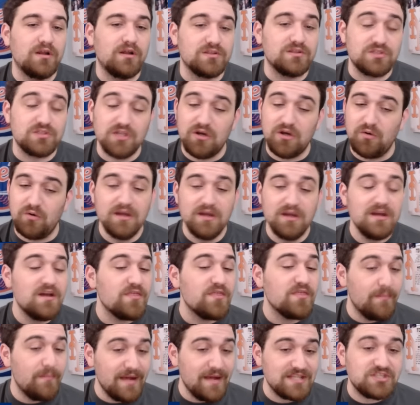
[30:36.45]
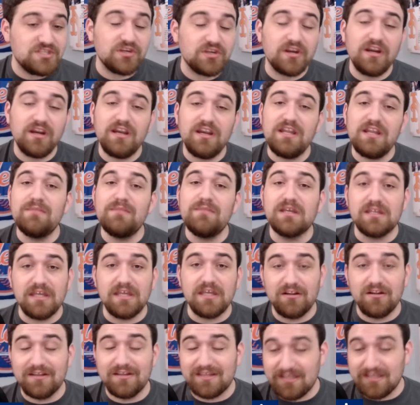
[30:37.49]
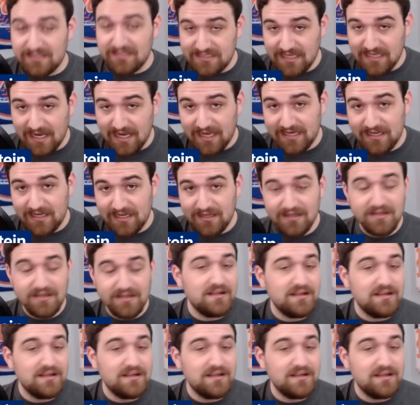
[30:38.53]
So the Mets are going to need McGill and Quintana,